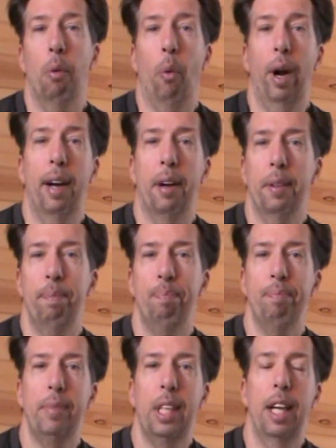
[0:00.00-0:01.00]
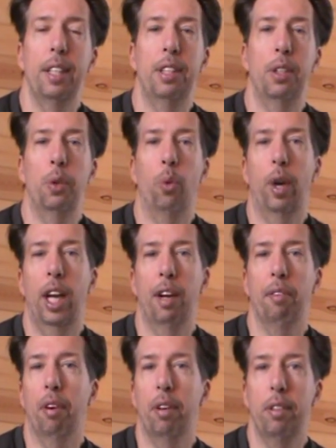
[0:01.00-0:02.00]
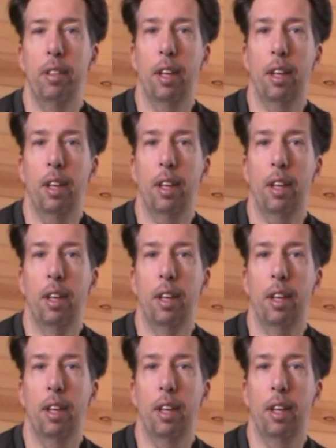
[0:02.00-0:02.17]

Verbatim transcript: Well, cut to whatever,